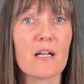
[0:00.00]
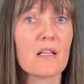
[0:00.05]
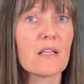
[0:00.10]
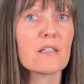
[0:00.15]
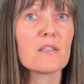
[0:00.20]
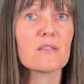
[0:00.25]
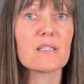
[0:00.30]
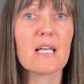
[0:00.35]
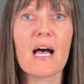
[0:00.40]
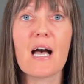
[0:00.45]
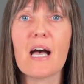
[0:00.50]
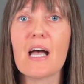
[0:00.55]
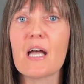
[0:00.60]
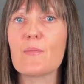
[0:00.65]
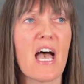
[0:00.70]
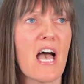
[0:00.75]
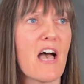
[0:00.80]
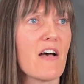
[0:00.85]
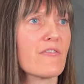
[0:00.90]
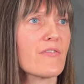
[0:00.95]
little
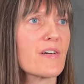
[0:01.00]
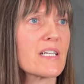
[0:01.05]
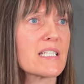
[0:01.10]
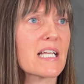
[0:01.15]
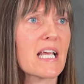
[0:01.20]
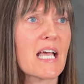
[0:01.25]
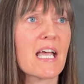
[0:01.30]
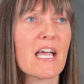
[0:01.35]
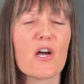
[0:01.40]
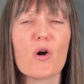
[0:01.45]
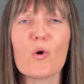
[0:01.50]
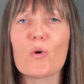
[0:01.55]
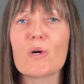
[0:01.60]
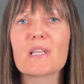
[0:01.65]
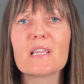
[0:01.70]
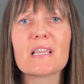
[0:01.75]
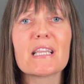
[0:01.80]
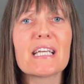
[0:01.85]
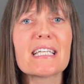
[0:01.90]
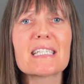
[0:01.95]
time every day or
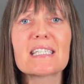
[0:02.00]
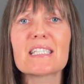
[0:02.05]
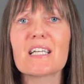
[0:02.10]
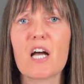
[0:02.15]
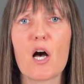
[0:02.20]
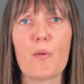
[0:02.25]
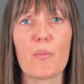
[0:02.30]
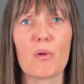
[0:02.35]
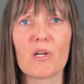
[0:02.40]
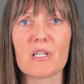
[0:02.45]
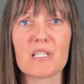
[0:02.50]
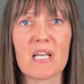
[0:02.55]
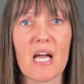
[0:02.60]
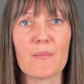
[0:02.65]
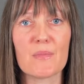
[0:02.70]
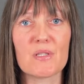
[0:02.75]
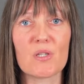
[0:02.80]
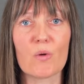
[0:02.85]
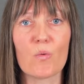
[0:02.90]
at least a couple of times a